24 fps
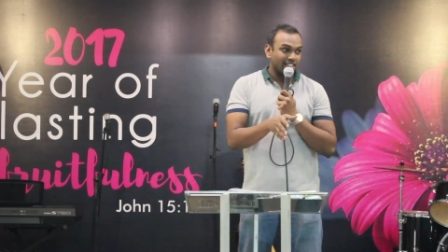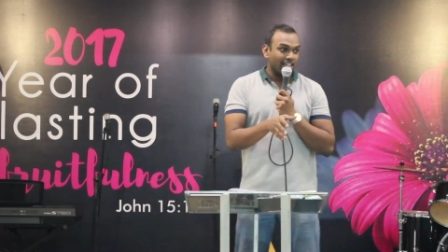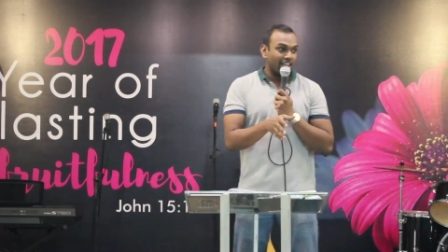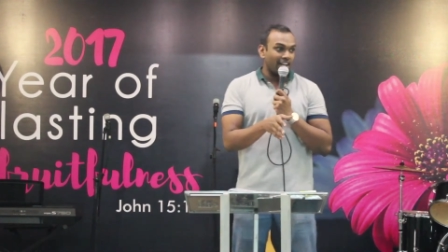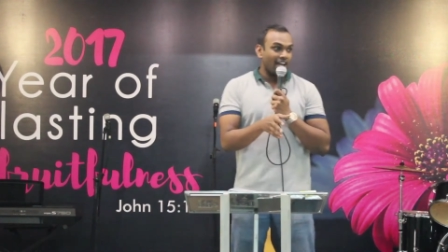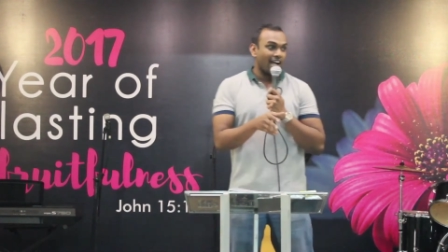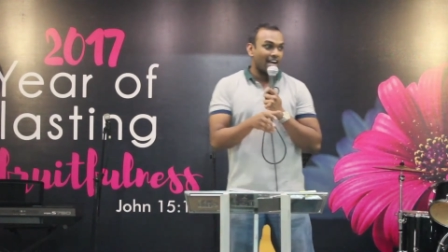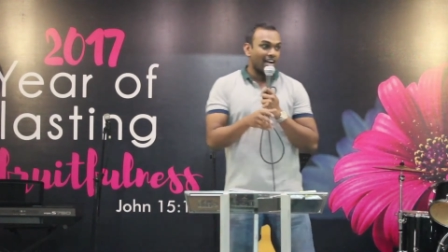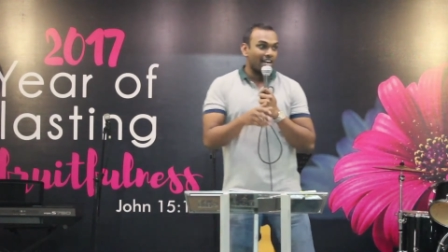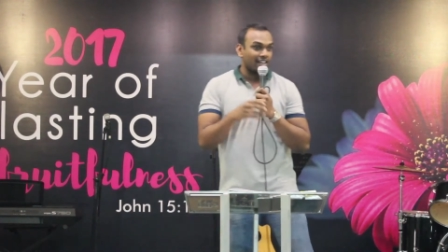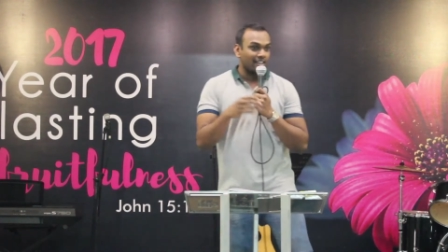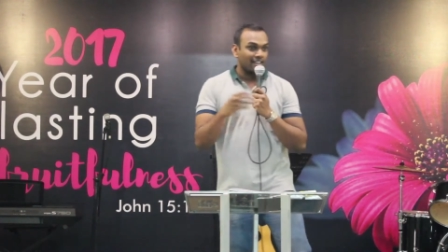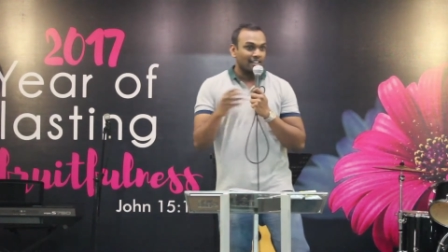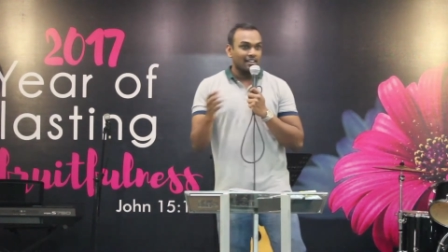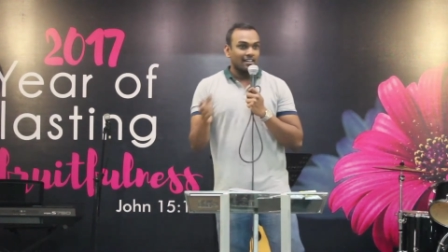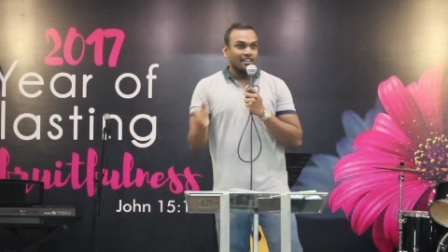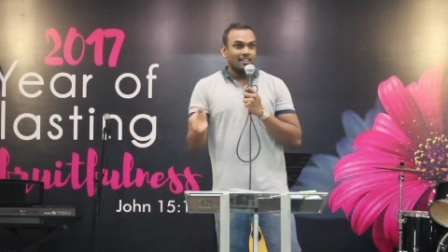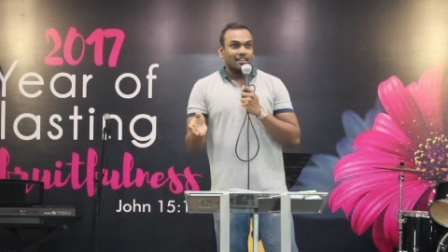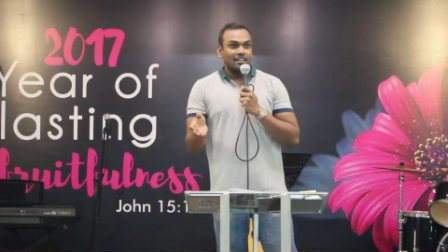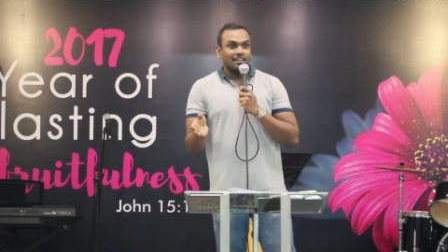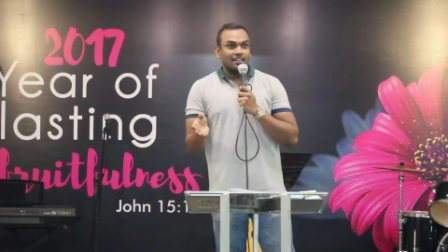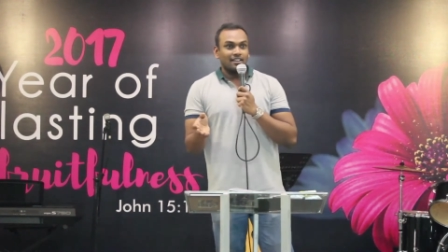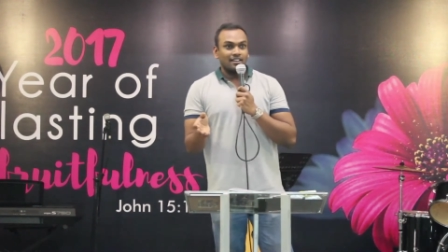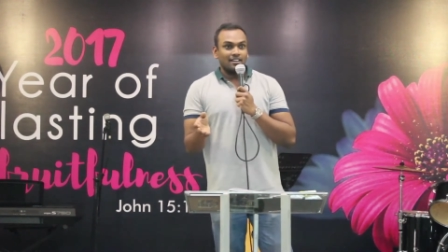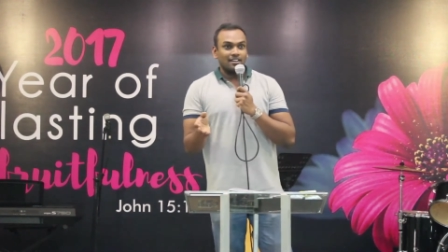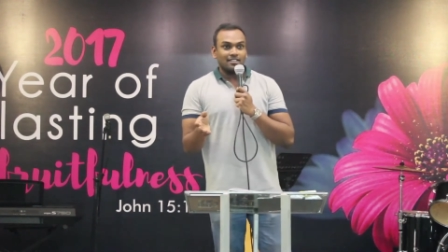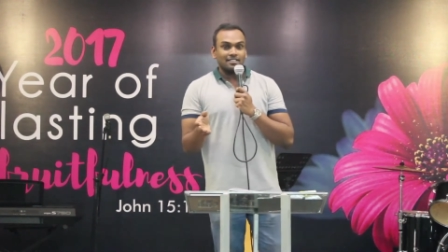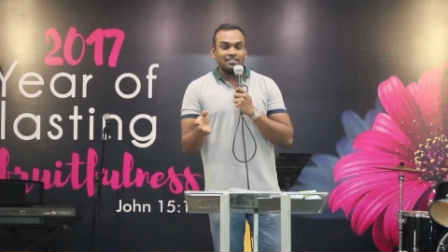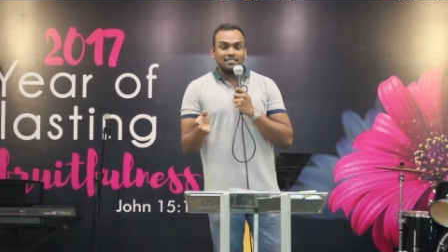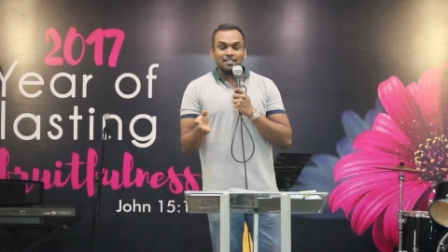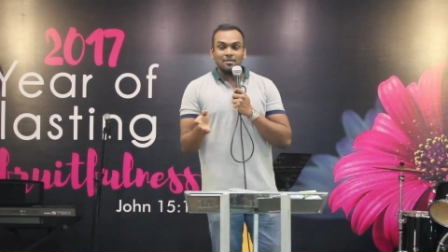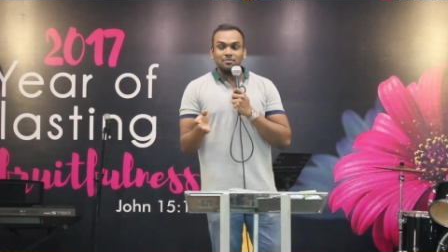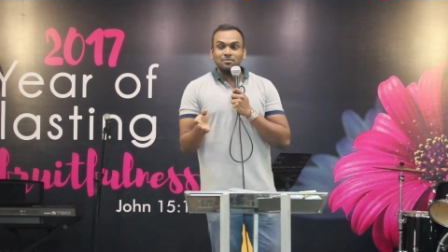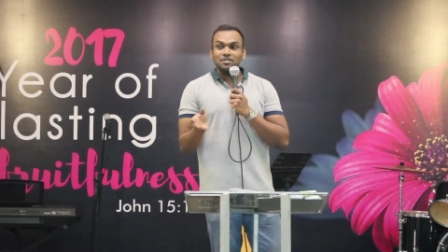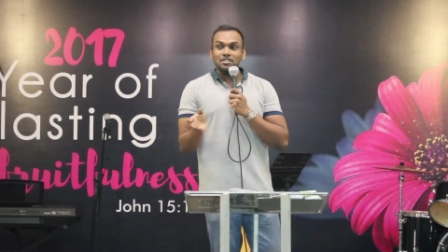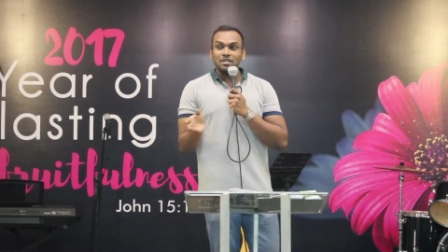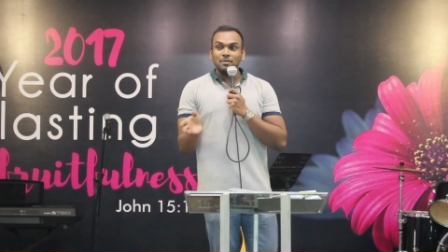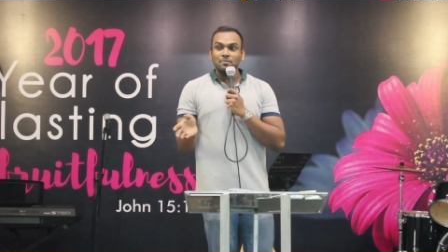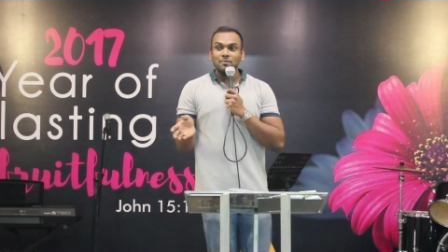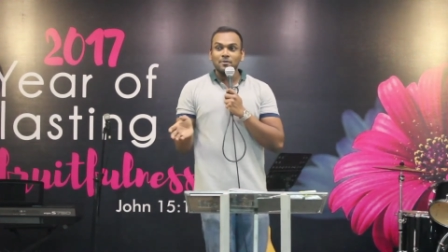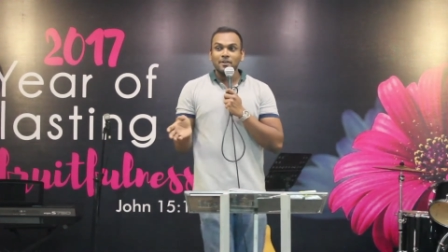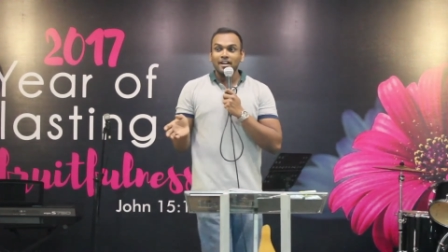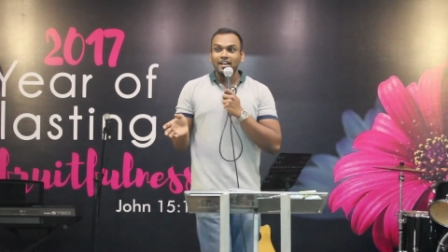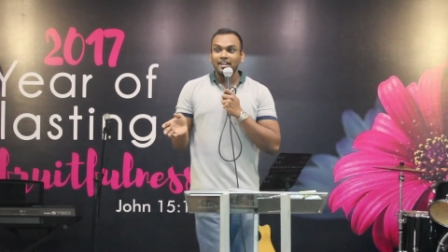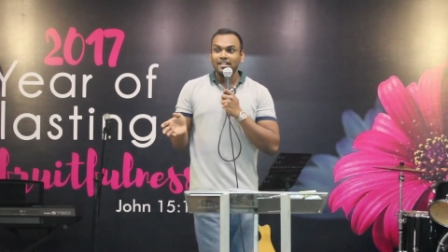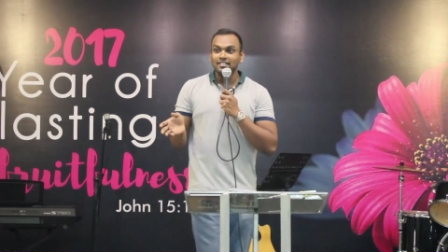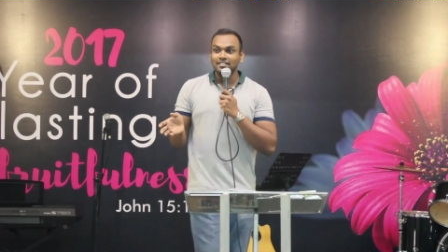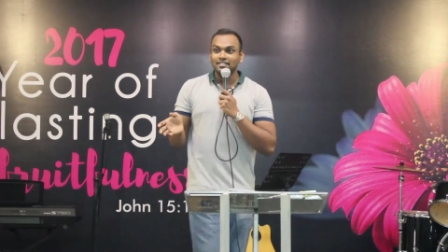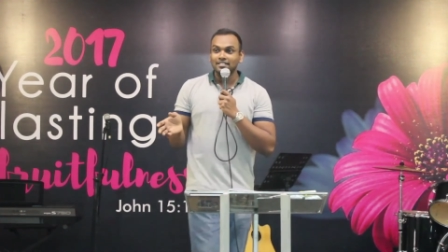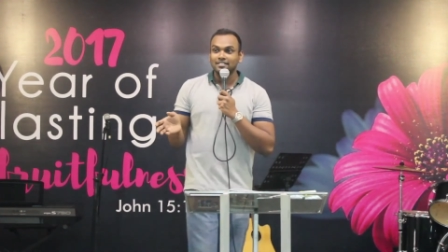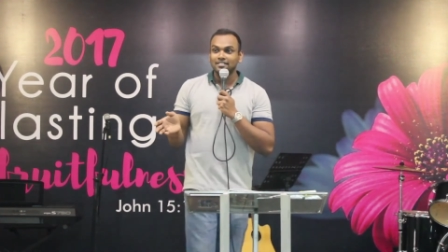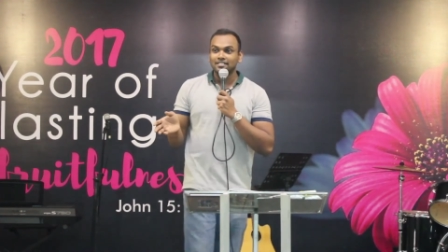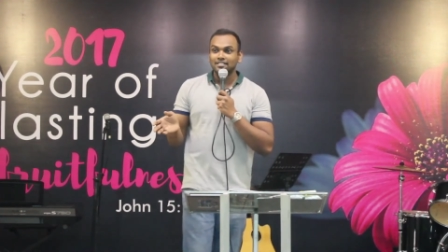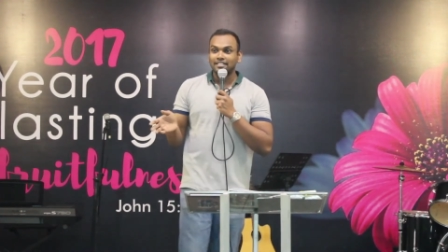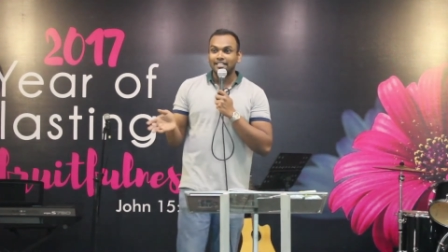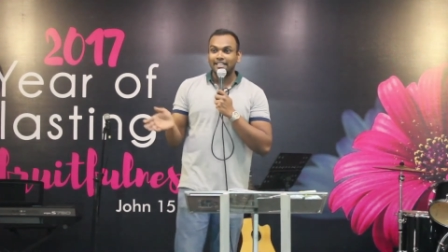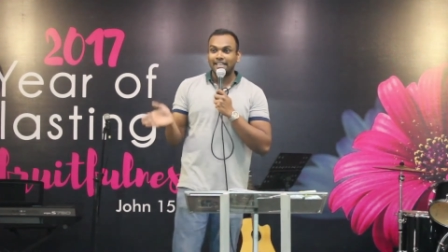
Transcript: they had uh, some surprise